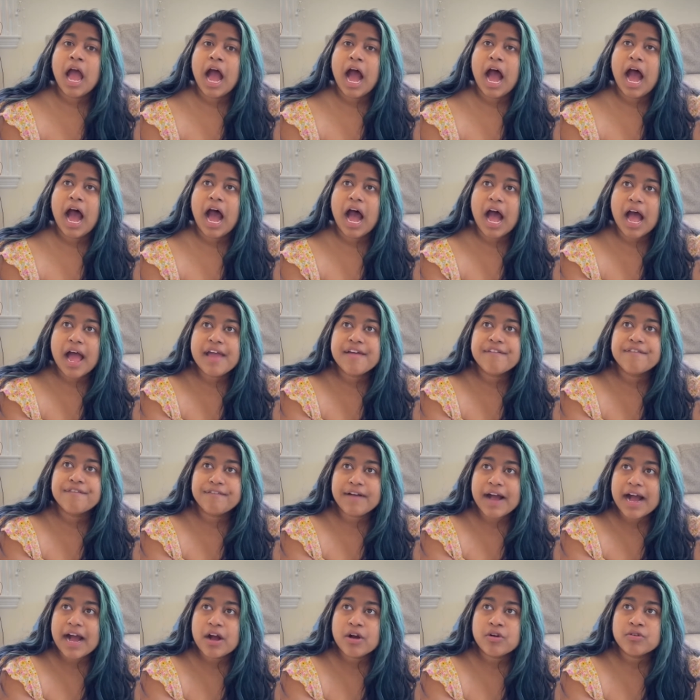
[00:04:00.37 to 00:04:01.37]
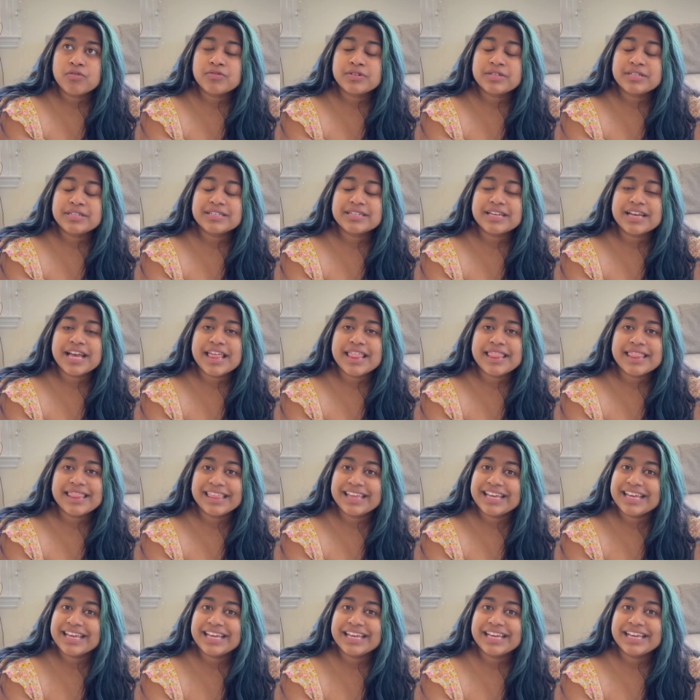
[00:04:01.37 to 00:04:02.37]
I found
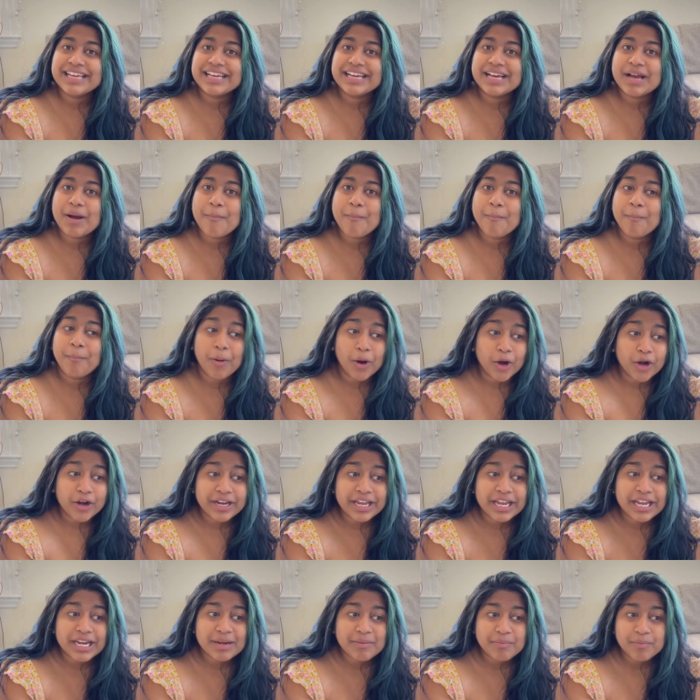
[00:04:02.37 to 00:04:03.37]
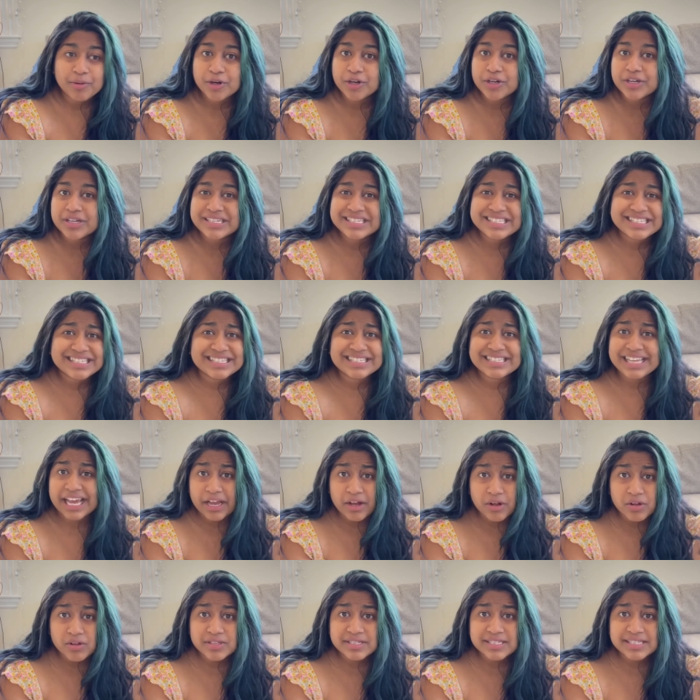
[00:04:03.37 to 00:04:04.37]
the bargain books
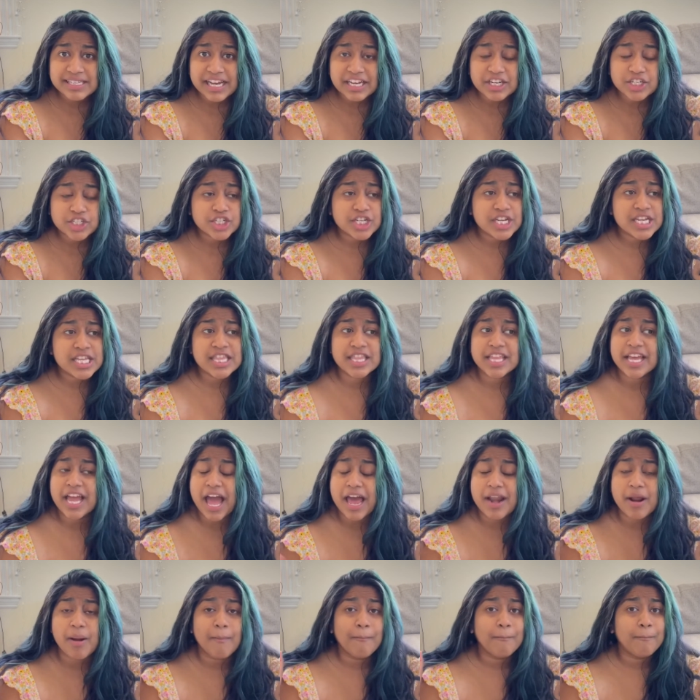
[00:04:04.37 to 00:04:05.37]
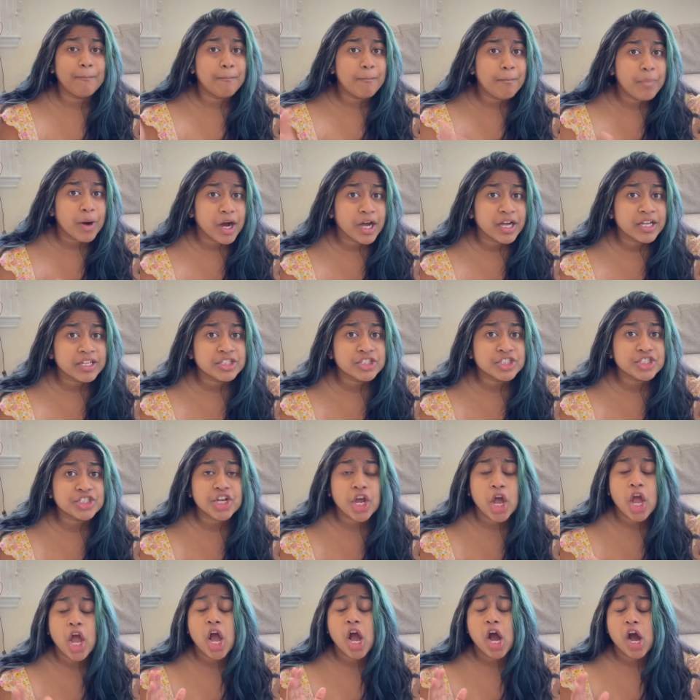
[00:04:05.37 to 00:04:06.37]
sale section. They had a bunch
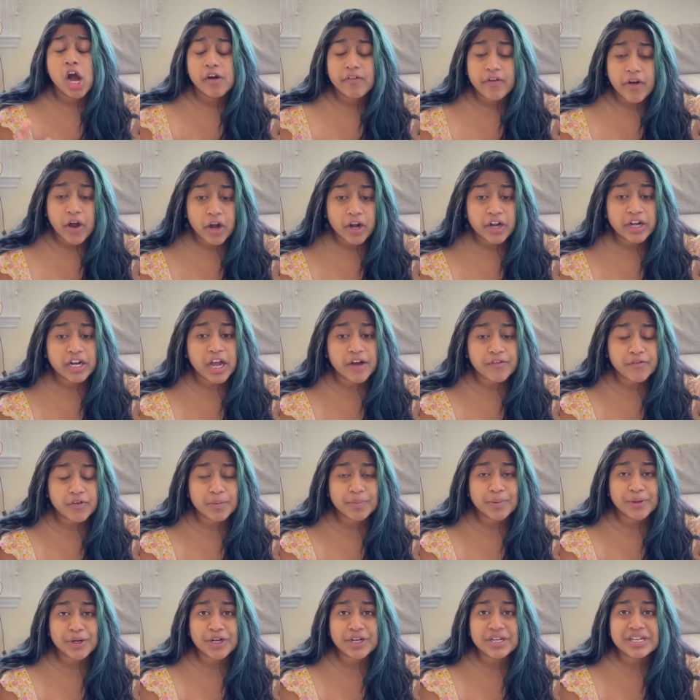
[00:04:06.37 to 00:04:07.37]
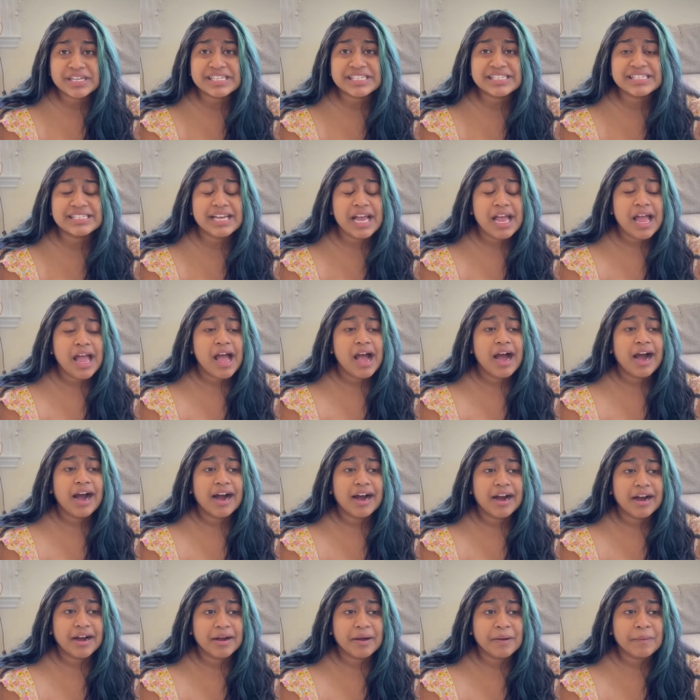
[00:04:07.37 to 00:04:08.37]
of hardcover books
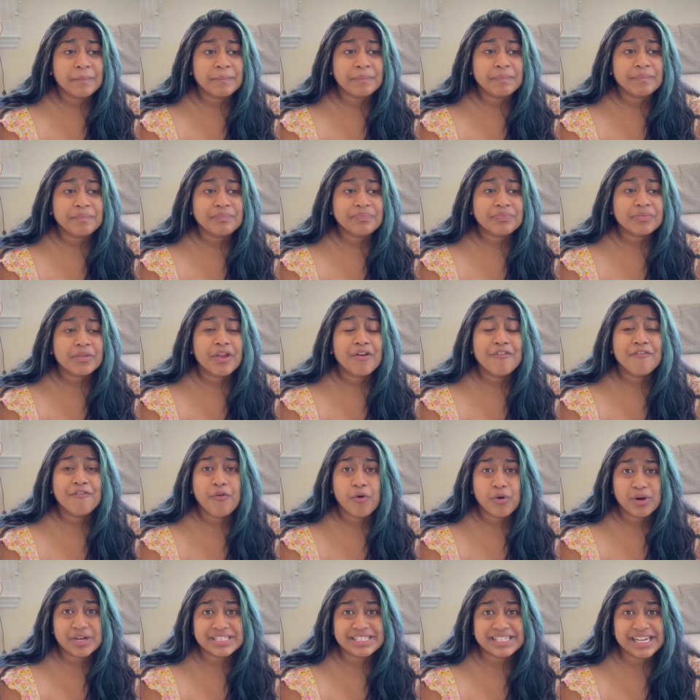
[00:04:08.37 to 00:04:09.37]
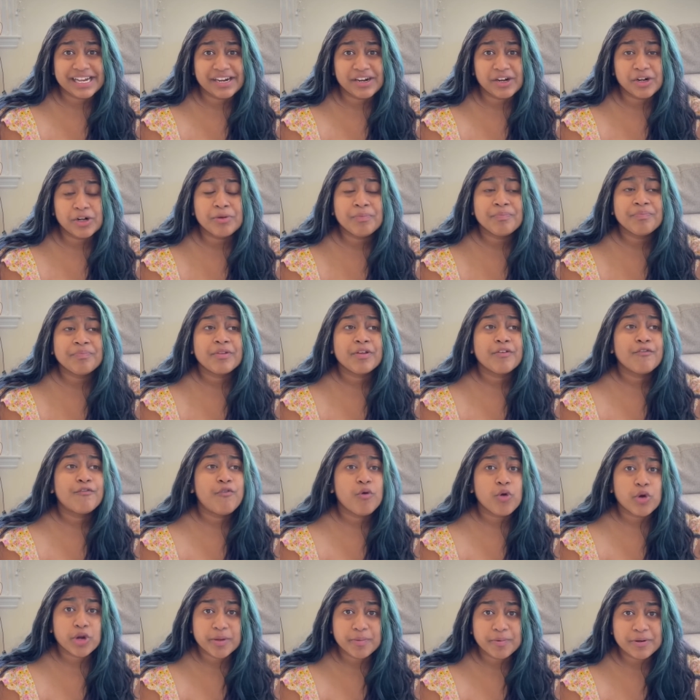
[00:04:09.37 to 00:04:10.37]
for sale,
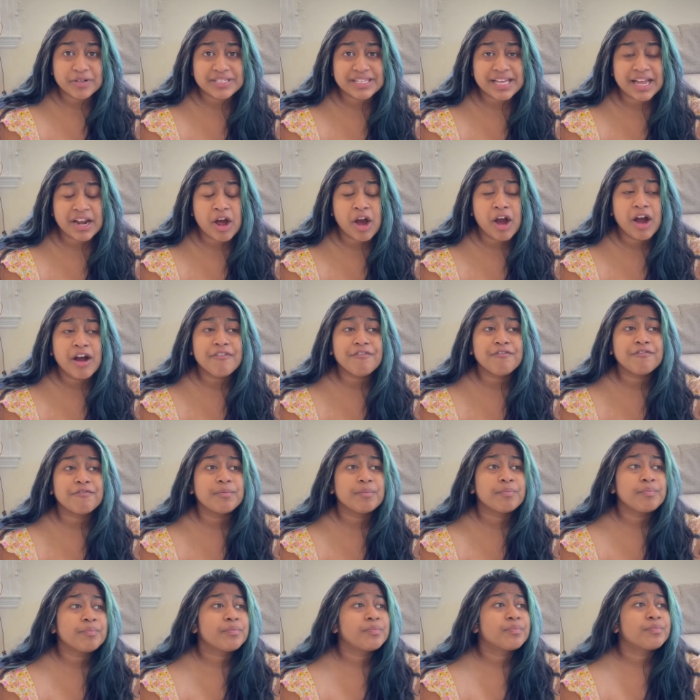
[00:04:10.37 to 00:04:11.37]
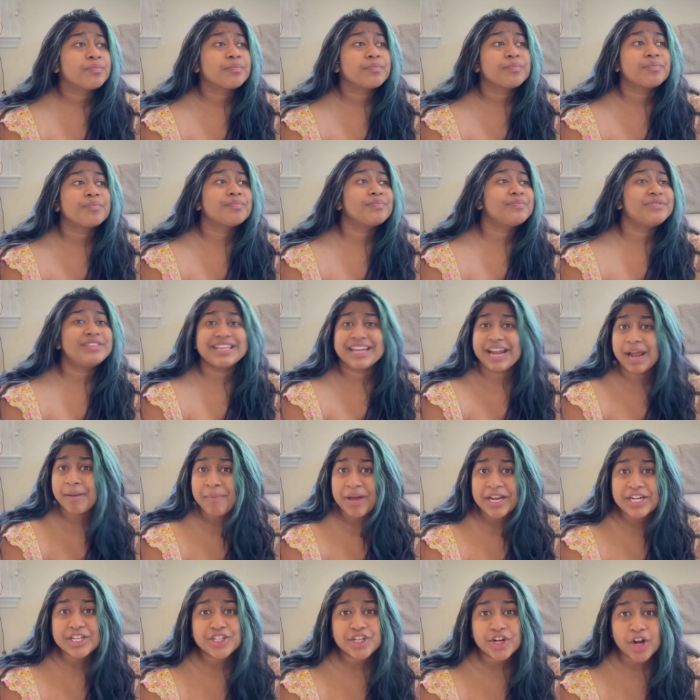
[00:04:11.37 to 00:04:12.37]
40% off. Did I
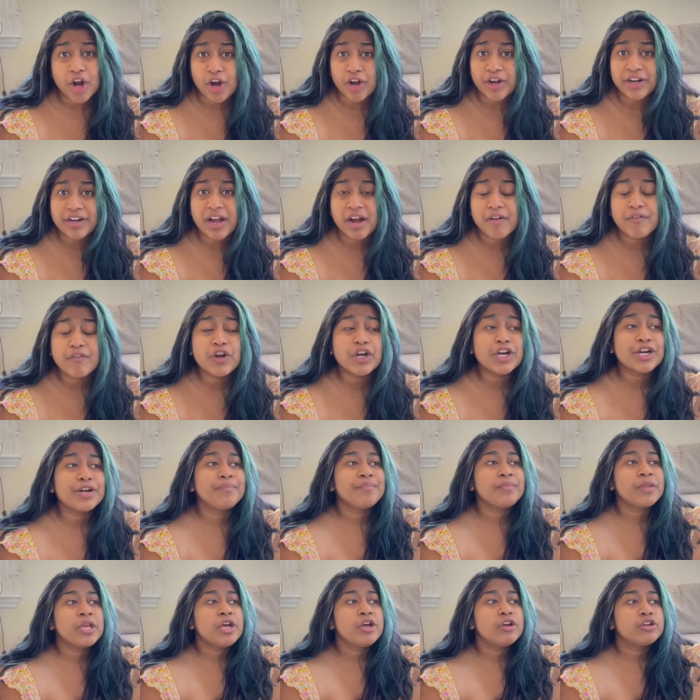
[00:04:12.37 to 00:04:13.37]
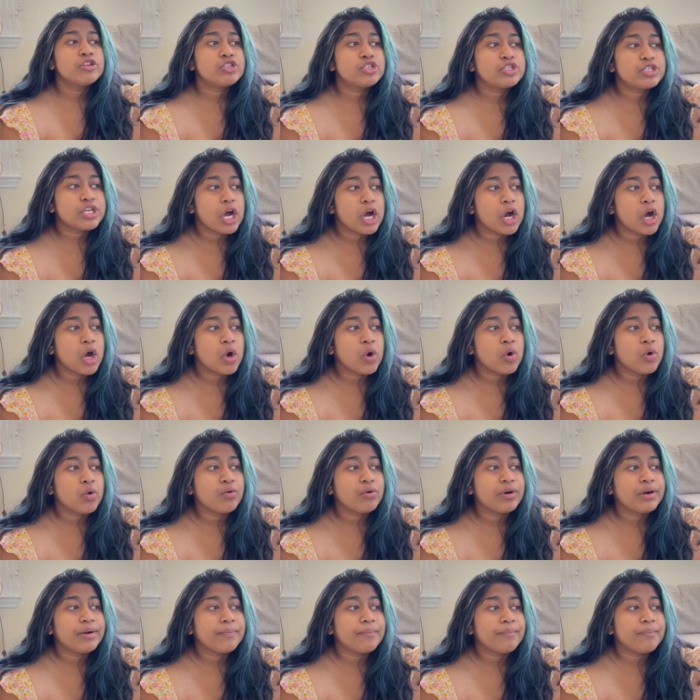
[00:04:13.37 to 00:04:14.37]
mention hardcover? So